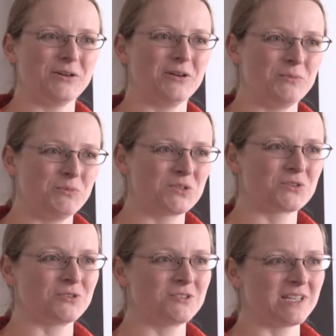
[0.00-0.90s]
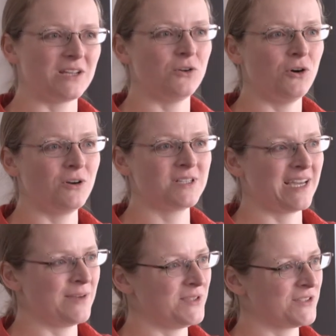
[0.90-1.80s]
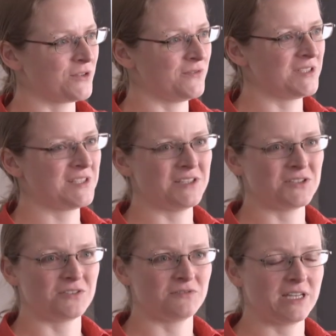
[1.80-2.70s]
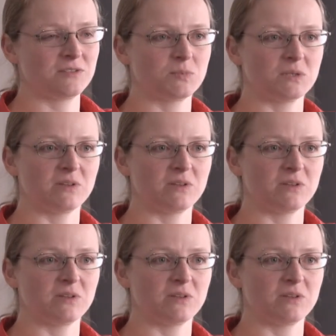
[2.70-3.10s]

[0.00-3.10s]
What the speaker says: It's going to take a long time, this conversation, right?